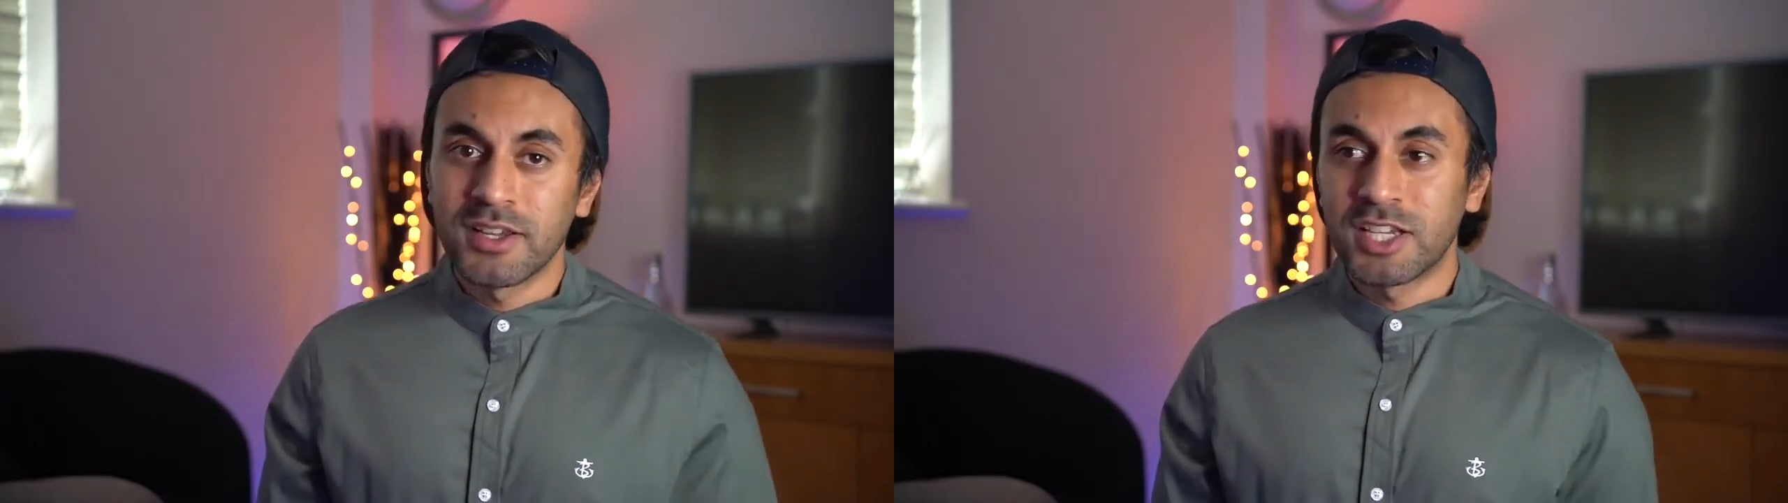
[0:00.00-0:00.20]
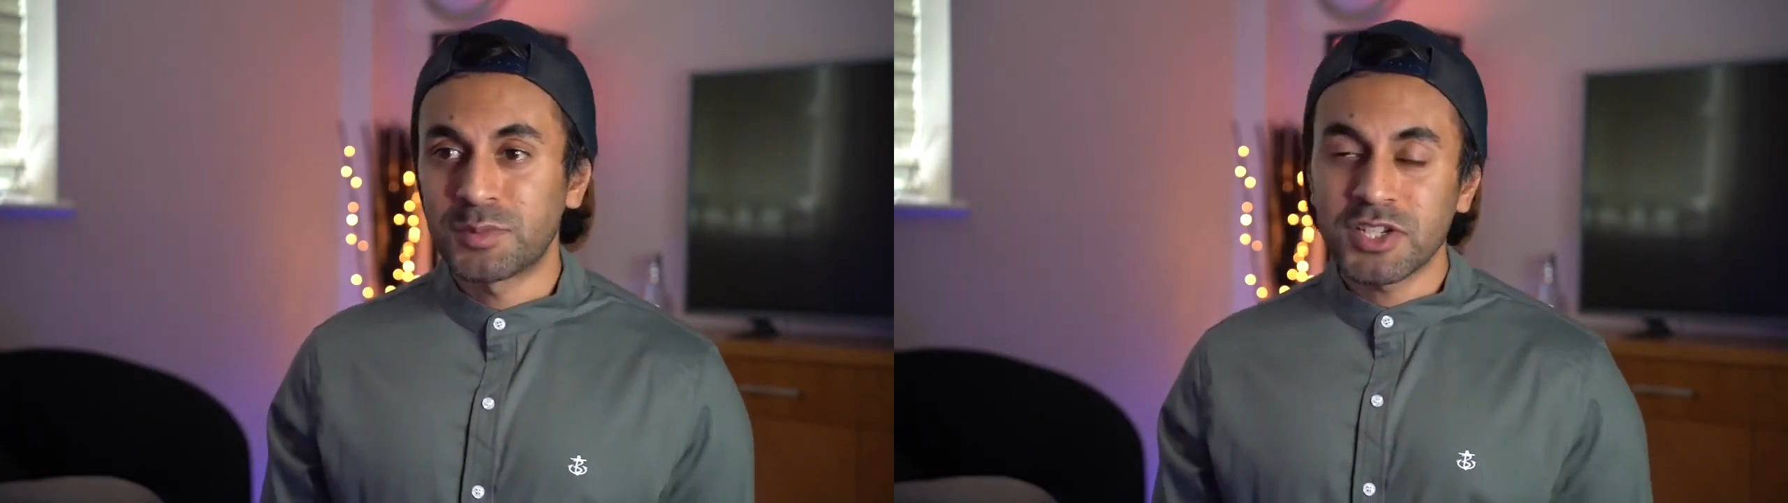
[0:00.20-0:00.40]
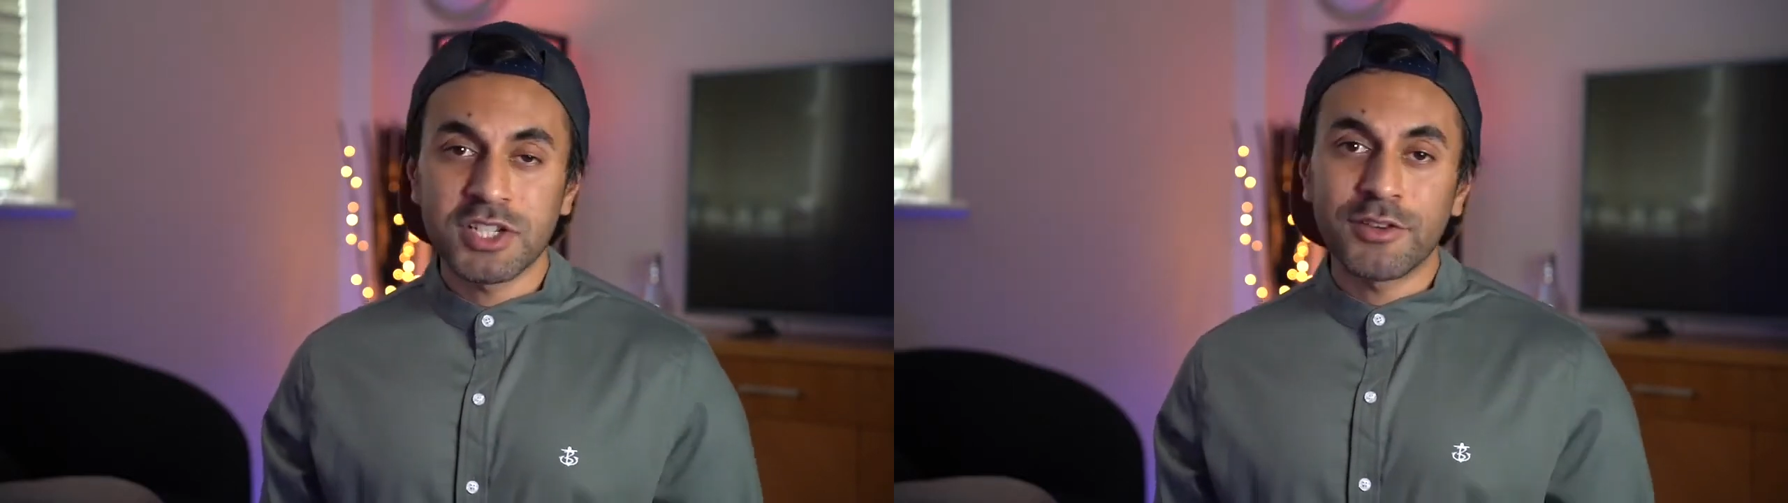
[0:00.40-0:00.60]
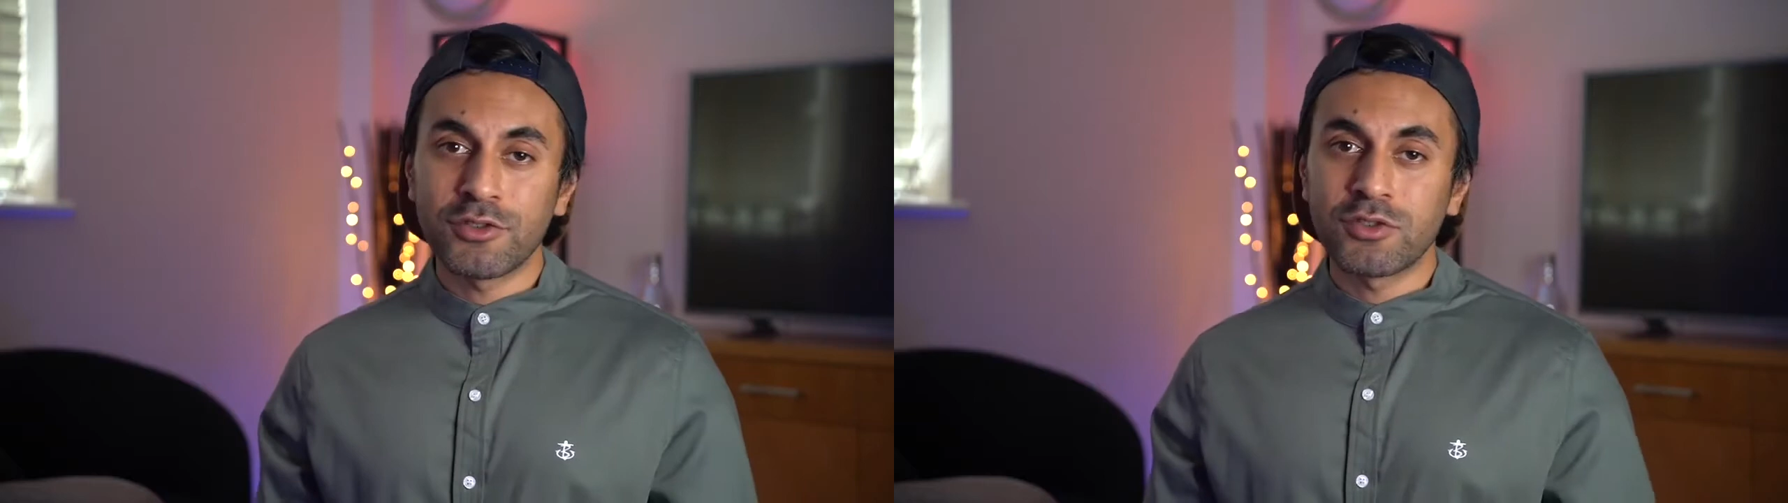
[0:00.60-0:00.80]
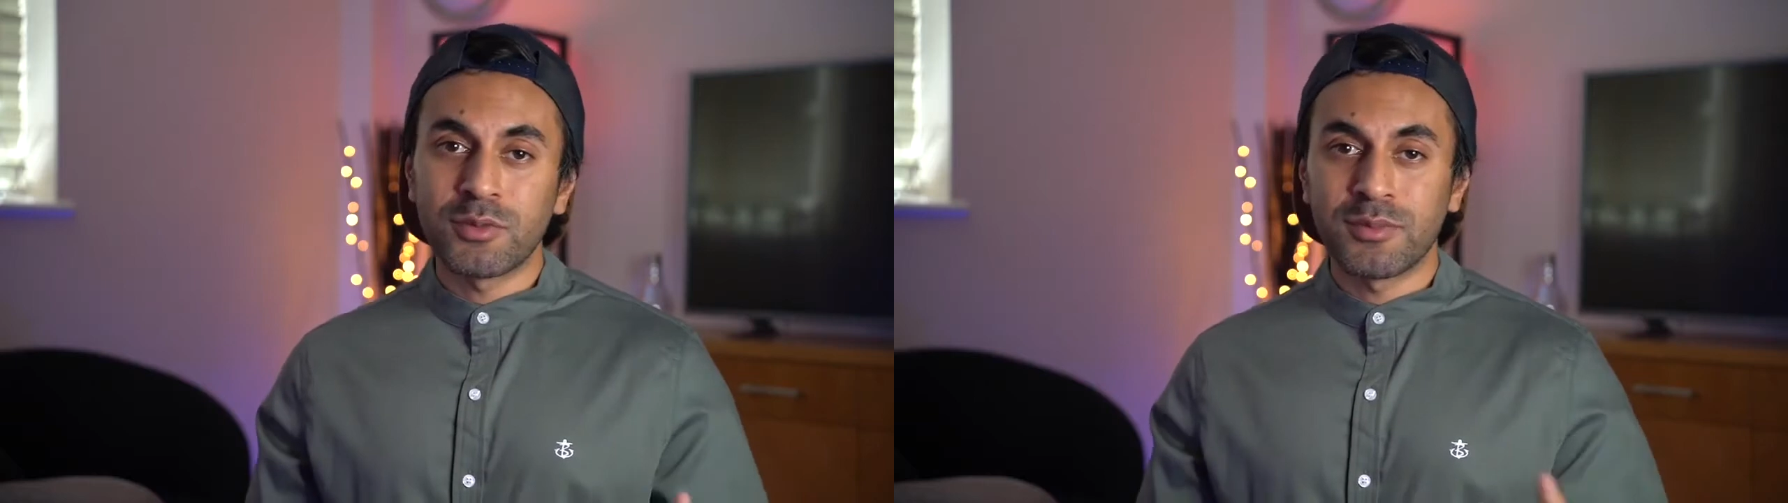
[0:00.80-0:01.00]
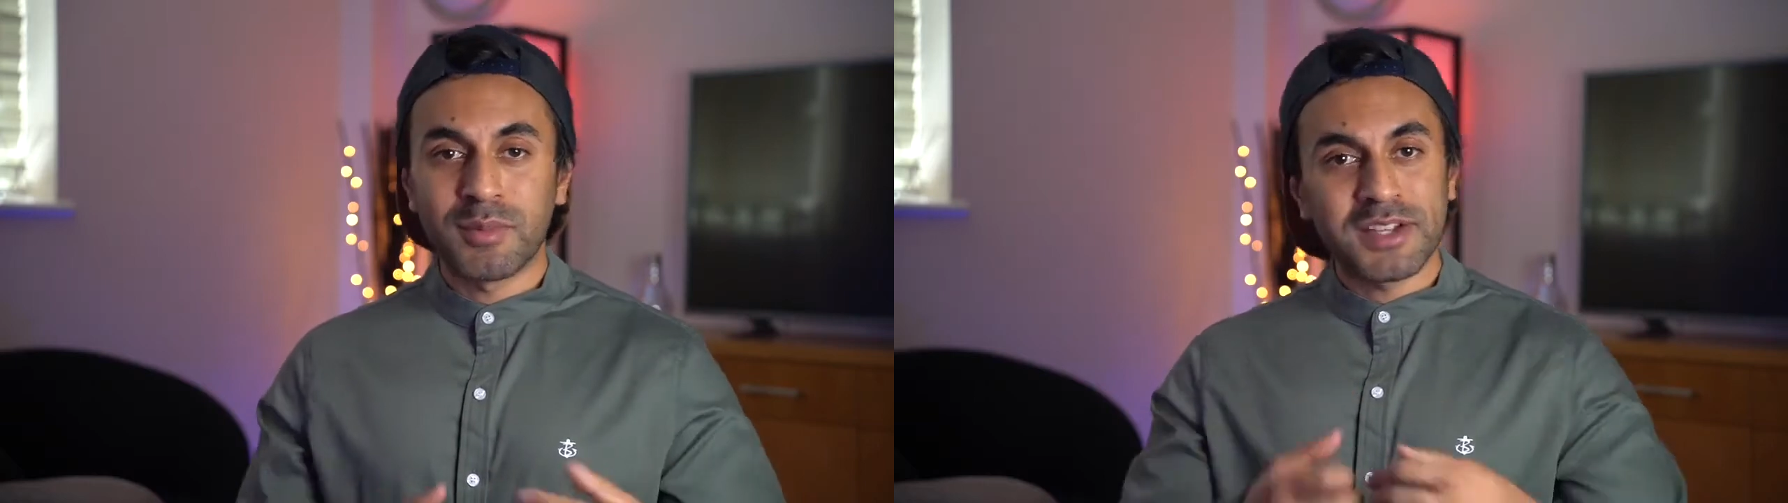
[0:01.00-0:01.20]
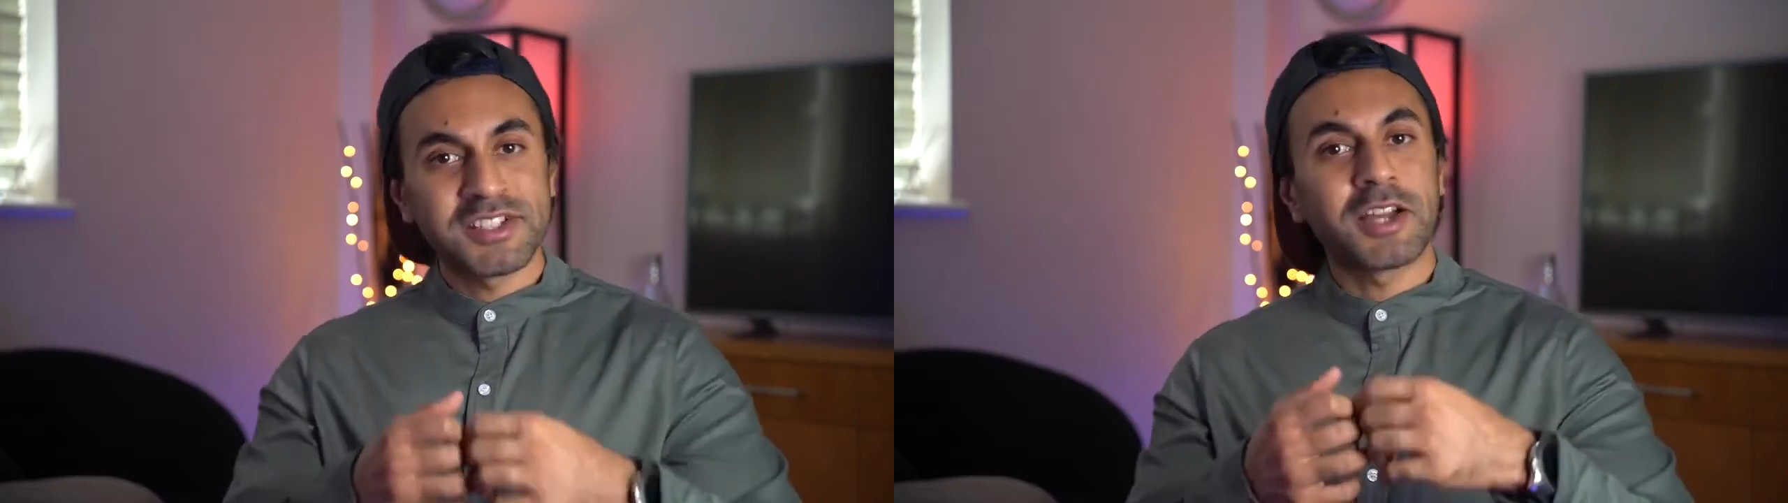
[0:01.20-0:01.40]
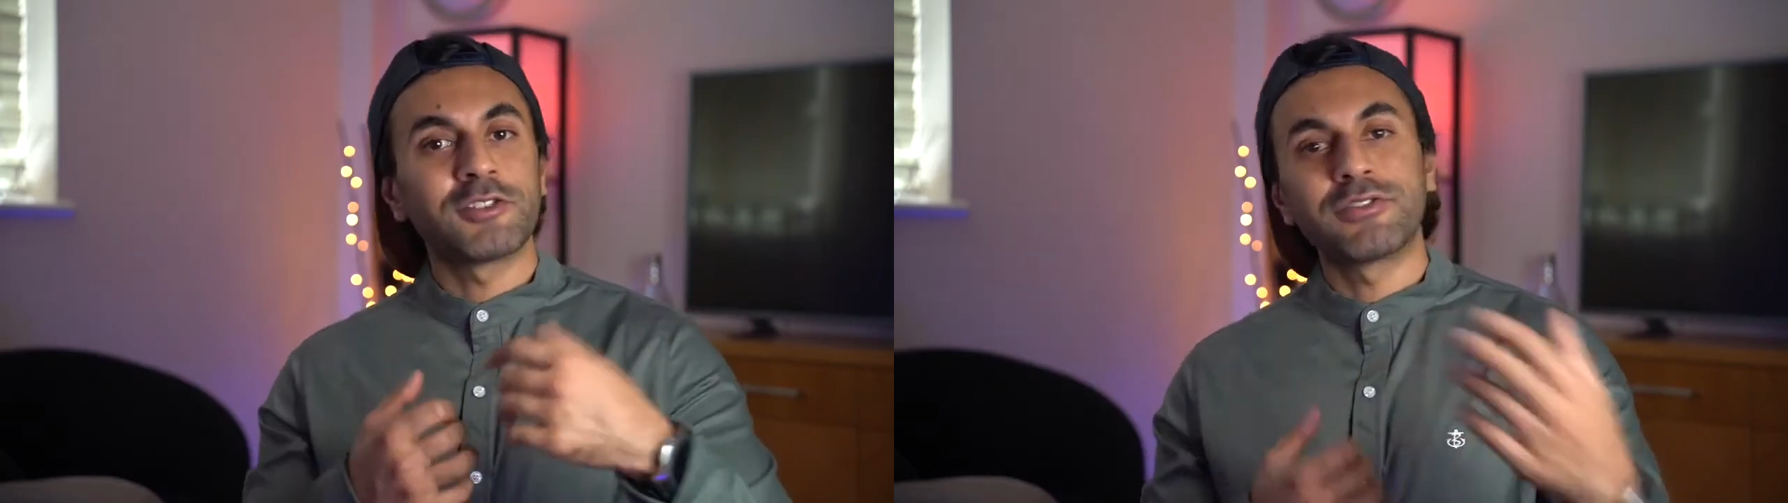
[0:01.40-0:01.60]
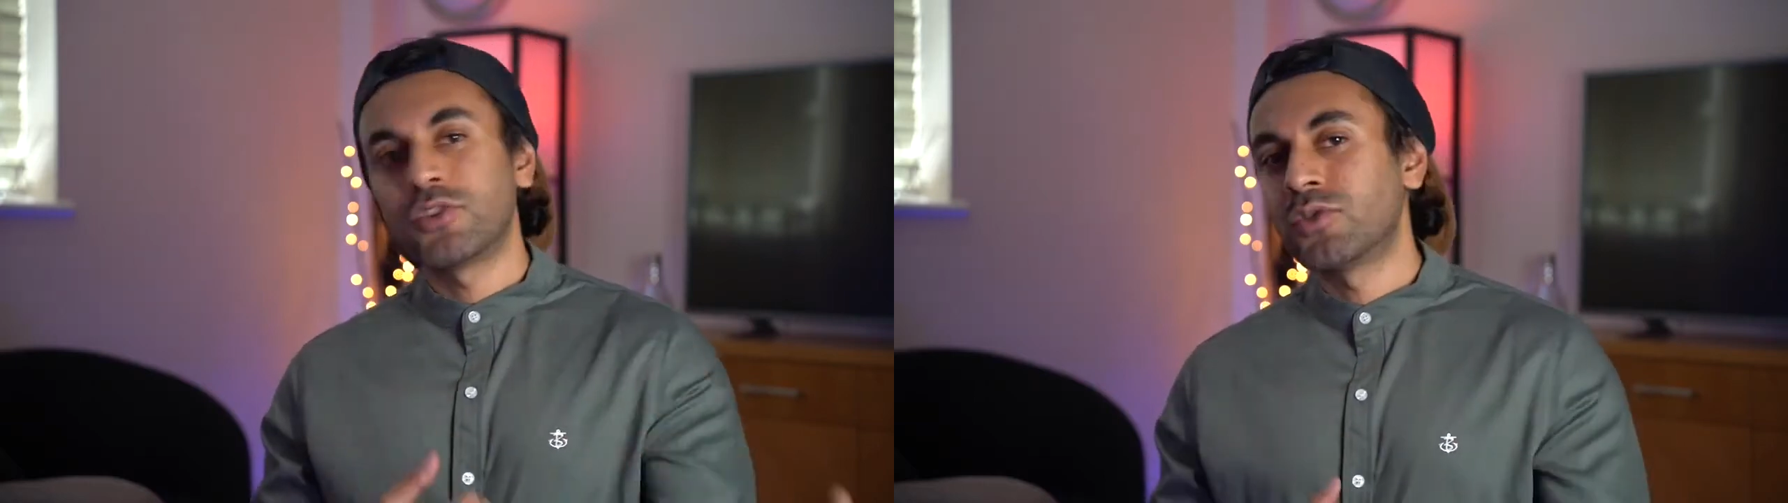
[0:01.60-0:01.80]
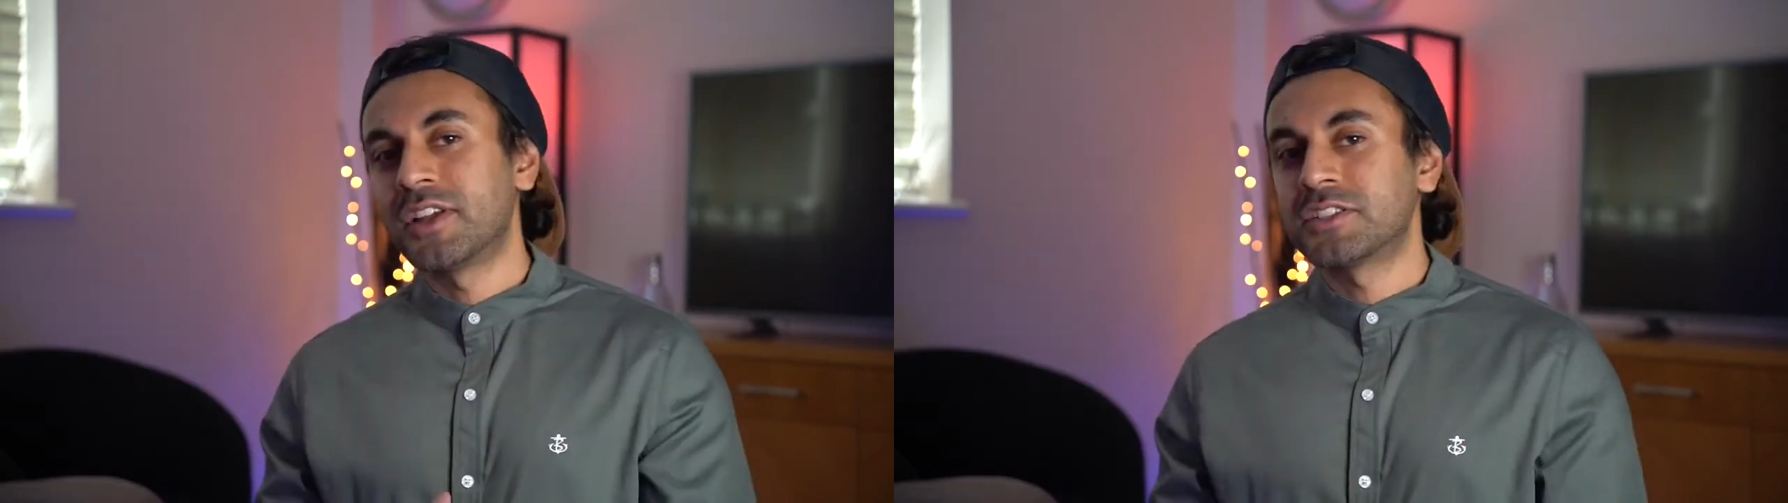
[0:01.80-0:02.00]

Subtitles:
especially if you're maxing out the focal